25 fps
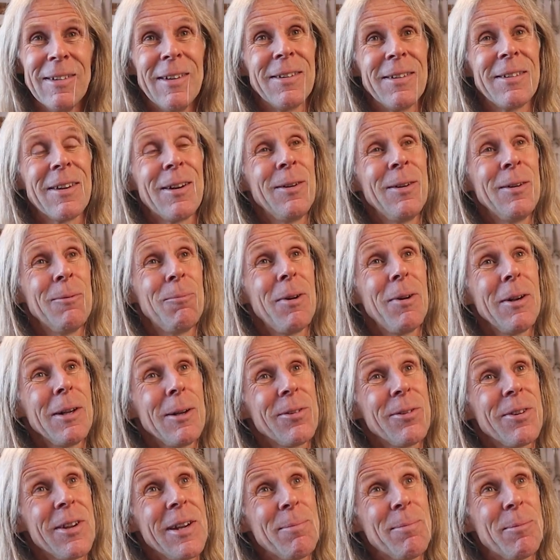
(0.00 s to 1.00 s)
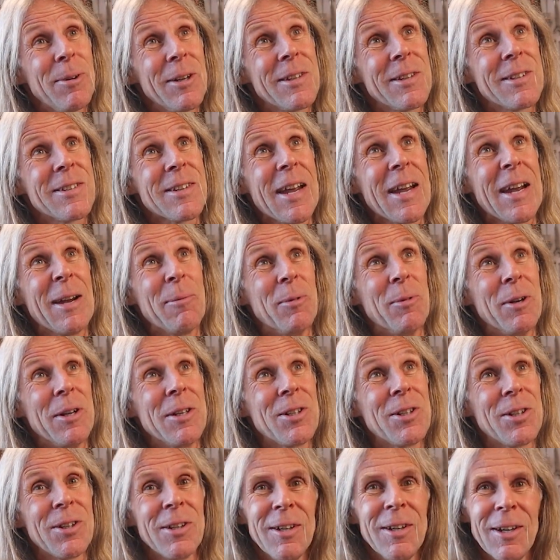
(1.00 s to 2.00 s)
So while I was eating my
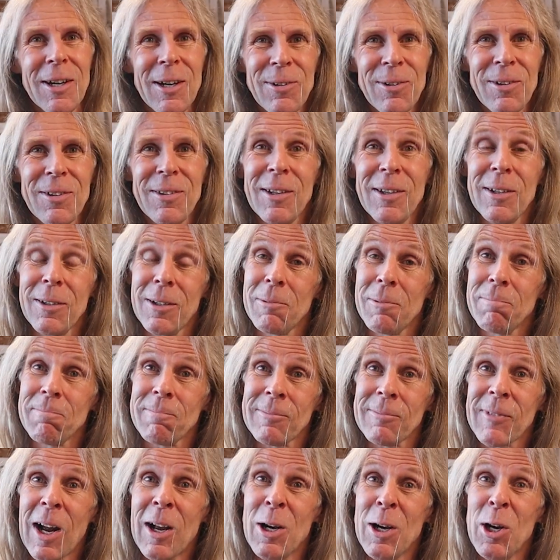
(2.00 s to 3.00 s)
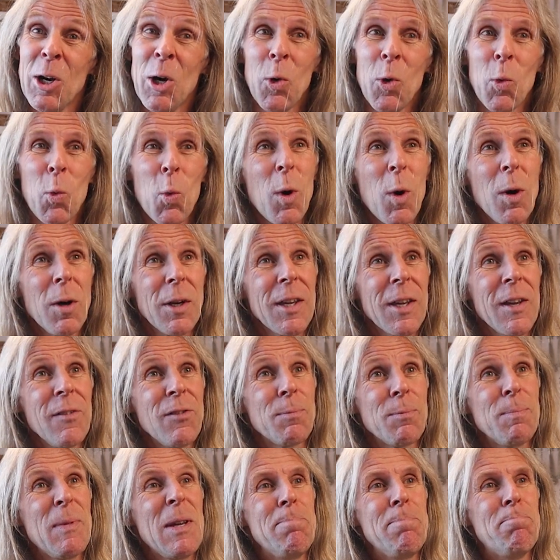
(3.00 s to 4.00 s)
sandwich, I was thinking, what
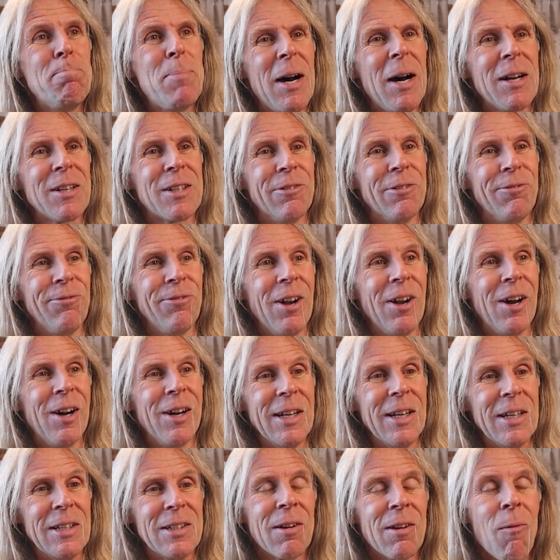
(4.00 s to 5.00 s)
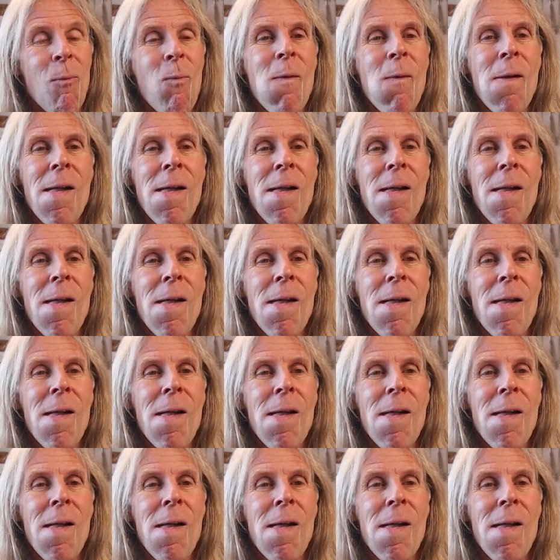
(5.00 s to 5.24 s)
gives me butterflies?